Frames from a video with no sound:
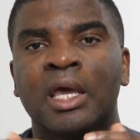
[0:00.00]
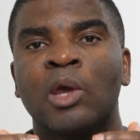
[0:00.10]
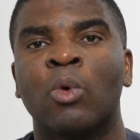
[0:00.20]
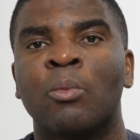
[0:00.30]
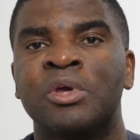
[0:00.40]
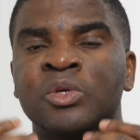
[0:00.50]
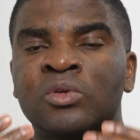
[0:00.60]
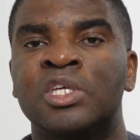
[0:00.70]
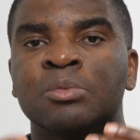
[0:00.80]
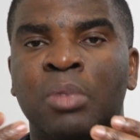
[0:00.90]
in when we
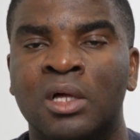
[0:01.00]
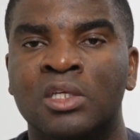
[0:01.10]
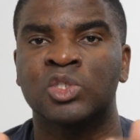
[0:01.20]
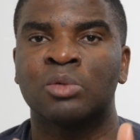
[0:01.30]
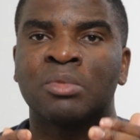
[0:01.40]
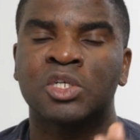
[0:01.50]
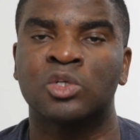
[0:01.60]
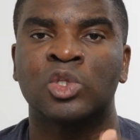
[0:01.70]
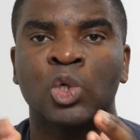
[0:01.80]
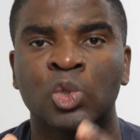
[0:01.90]
do these policies to make
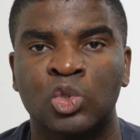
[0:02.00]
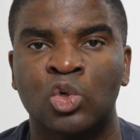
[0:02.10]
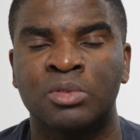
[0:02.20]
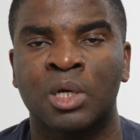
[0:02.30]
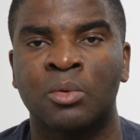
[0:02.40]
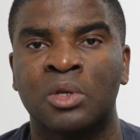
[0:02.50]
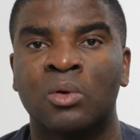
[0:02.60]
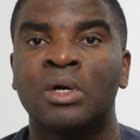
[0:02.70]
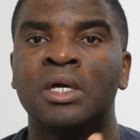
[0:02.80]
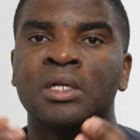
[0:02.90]
sure those groups that we
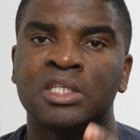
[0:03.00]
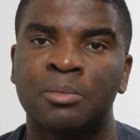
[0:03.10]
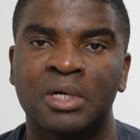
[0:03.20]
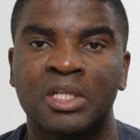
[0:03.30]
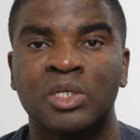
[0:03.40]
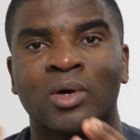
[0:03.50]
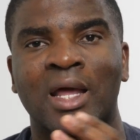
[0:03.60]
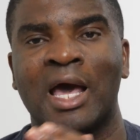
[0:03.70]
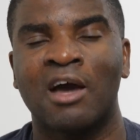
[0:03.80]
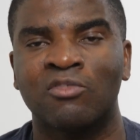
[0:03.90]
know typically don't
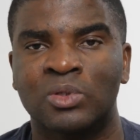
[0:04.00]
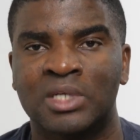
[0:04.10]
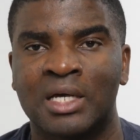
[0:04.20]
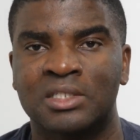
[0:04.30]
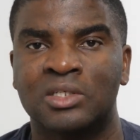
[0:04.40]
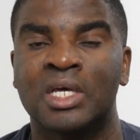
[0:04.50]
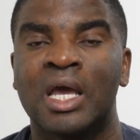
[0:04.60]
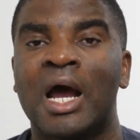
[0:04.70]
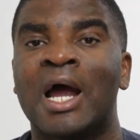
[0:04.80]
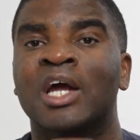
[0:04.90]
have those assets
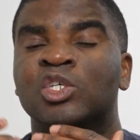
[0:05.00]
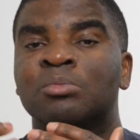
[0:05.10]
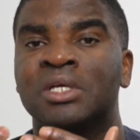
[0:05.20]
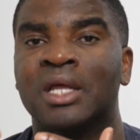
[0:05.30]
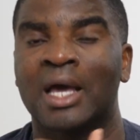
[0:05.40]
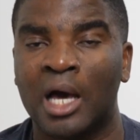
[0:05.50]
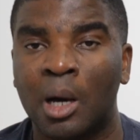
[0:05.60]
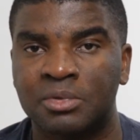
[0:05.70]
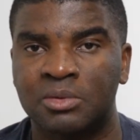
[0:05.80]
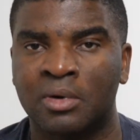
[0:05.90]
are actually being
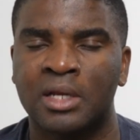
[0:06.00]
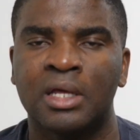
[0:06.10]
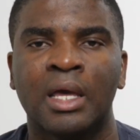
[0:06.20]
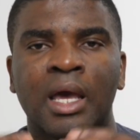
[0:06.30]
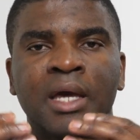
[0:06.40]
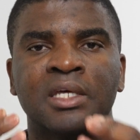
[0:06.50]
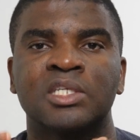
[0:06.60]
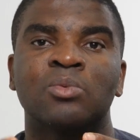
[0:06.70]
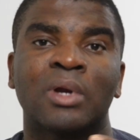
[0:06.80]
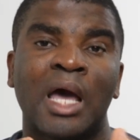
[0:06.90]
helped, right? And
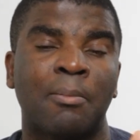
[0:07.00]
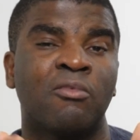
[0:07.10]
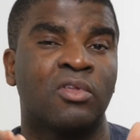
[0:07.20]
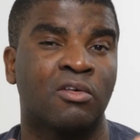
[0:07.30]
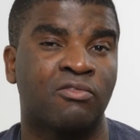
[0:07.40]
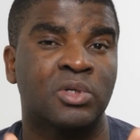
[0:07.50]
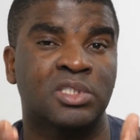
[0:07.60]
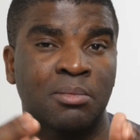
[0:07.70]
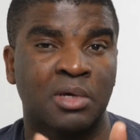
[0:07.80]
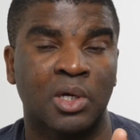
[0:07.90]
this is what happened for the first
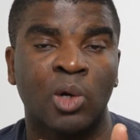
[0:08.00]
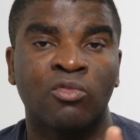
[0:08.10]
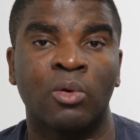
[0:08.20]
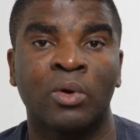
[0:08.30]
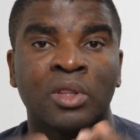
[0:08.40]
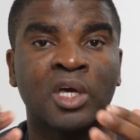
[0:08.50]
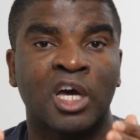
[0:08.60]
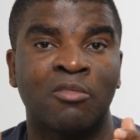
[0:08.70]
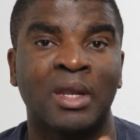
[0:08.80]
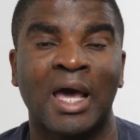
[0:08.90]
time in COVID, where the
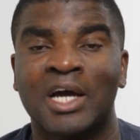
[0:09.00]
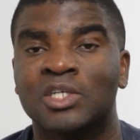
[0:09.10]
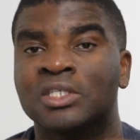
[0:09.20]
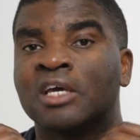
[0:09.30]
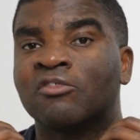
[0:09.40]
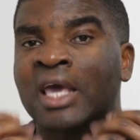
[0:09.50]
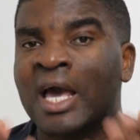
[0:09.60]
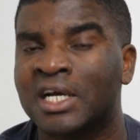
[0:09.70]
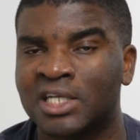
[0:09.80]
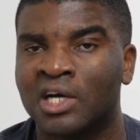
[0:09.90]
government actually gave
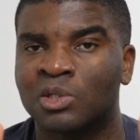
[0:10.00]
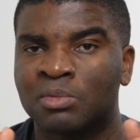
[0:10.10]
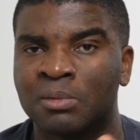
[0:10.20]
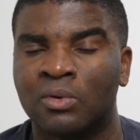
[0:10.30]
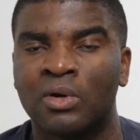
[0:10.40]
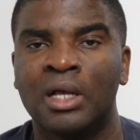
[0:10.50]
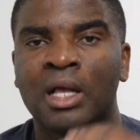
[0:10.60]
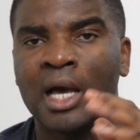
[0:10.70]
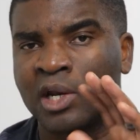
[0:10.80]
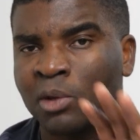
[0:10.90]
cash out to people.
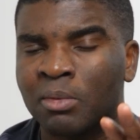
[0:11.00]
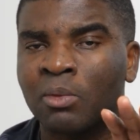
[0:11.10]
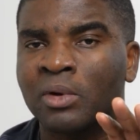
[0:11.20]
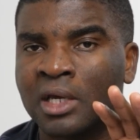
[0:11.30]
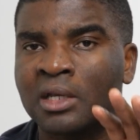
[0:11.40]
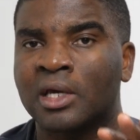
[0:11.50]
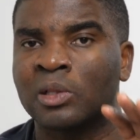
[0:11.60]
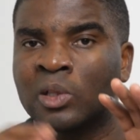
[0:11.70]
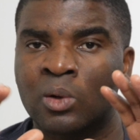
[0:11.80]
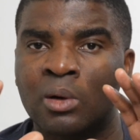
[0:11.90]
I know people were getting like
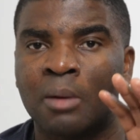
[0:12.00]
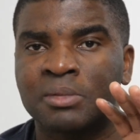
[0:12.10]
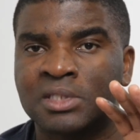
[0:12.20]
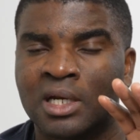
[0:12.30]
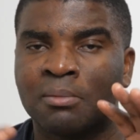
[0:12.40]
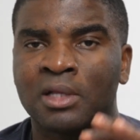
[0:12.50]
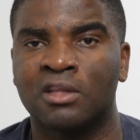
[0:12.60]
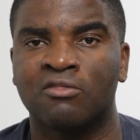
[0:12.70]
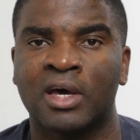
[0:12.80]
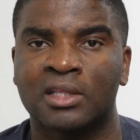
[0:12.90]
a little upset about
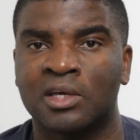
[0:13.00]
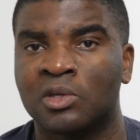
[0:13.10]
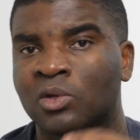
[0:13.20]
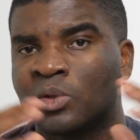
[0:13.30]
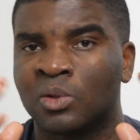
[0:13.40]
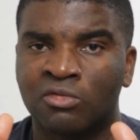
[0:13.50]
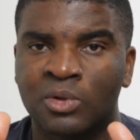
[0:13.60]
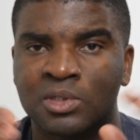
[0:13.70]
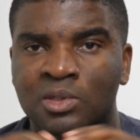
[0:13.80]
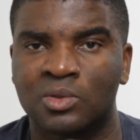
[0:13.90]
the fact that, you know, the
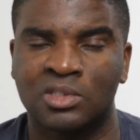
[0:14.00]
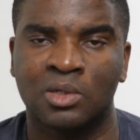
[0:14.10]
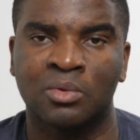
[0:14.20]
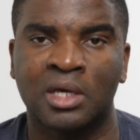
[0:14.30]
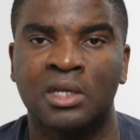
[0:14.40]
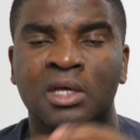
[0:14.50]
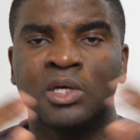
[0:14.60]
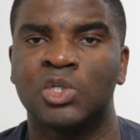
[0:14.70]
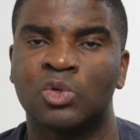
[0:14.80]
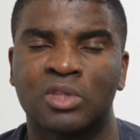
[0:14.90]
university students that were getting
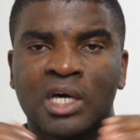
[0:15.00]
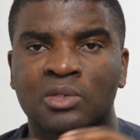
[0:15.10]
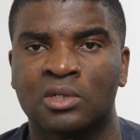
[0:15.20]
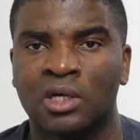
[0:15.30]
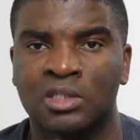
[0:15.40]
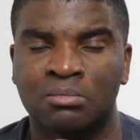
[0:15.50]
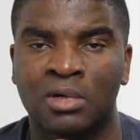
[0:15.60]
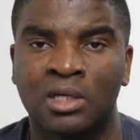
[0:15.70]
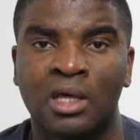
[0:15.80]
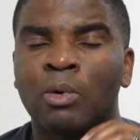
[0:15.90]
$2,000 a
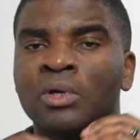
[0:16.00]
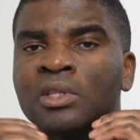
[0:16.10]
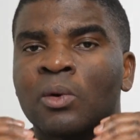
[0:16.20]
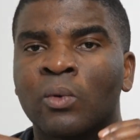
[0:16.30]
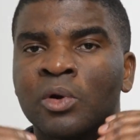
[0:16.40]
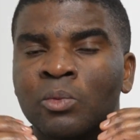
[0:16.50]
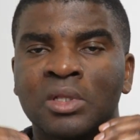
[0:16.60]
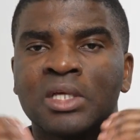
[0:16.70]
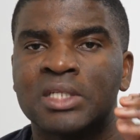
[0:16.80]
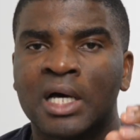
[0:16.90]
month, but what they weren't
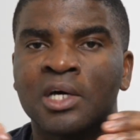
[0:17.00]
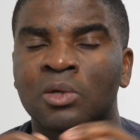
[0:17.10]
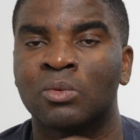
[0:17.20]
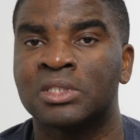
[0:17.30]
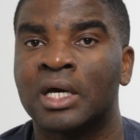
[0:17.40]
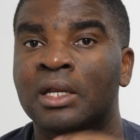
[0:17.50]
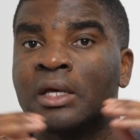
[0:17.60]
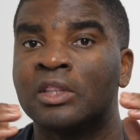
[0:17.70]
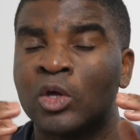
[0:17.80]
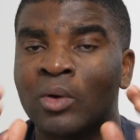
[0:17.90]
really telling you was that
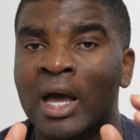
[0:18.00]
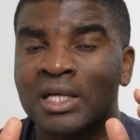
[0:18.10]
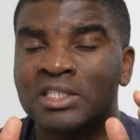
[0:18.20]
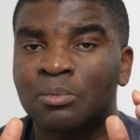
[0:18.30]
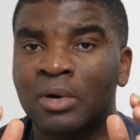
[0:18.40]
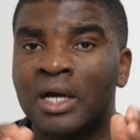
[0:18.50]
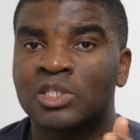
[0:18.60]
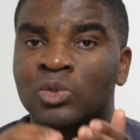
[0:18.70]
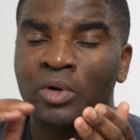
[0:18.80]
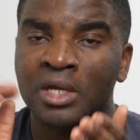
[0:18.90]
their asset
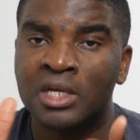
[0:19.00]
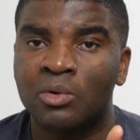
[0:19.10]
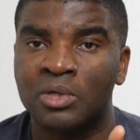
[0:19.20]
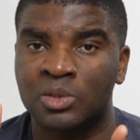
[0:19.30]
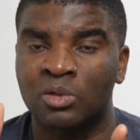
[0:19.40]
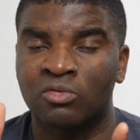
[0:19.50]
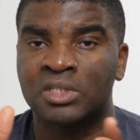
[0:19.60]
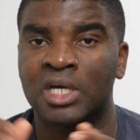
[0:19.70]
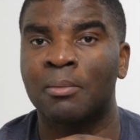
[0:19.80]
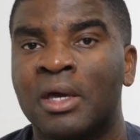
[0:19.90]
prices were increasing over
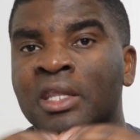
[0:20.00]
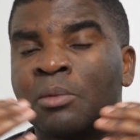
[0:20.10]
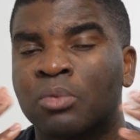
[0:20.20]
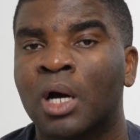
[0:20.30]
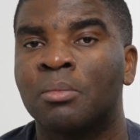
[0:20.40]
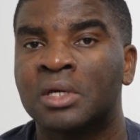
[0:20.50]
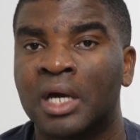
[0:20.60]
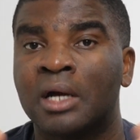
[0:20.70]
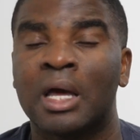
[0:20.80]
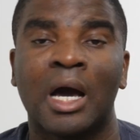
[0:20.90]
time, and they probably
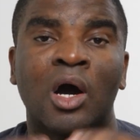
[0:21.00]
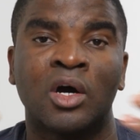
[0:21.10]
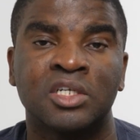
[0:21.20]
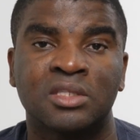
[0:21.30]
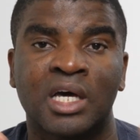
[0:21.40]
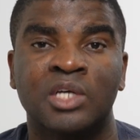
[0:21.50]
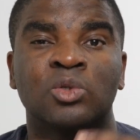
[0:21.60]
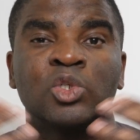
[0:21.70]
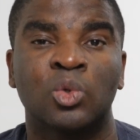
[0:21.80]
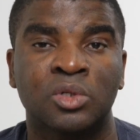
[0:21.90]
got $100,000
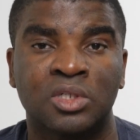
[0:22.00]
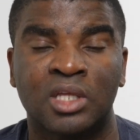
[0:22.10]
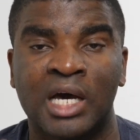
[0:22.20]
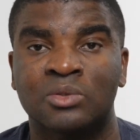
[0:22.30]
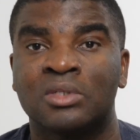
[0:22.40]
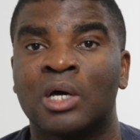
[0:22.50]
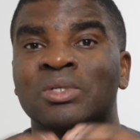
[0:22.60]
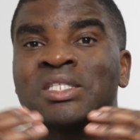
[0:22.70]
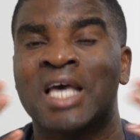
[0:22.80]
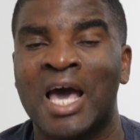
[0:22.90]
or $200,000 that
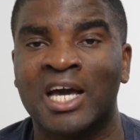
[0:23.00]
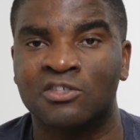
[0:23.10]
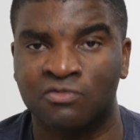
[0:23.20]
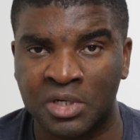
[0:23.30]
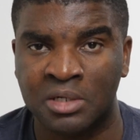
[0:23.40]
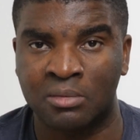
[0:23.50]
was tax-free,